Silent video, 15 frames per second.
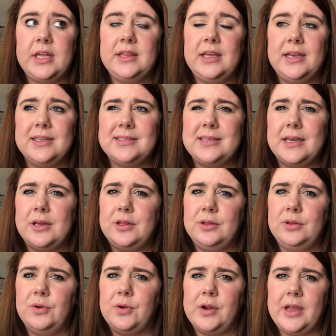I think it's like a
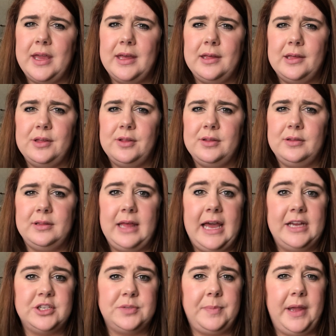L'Oreal
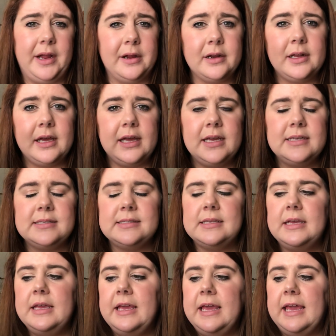Lash Paradise,
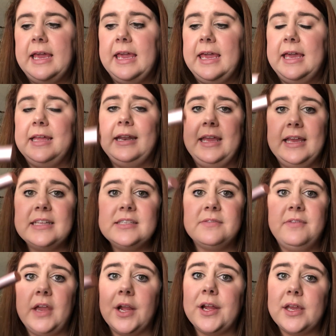and it's
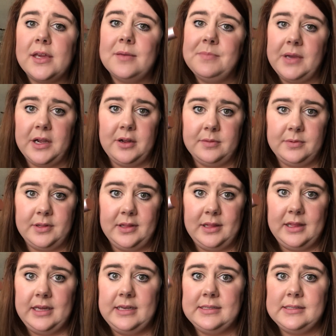very comparable to
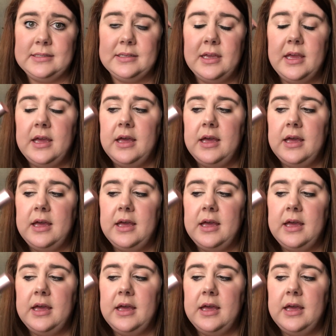this.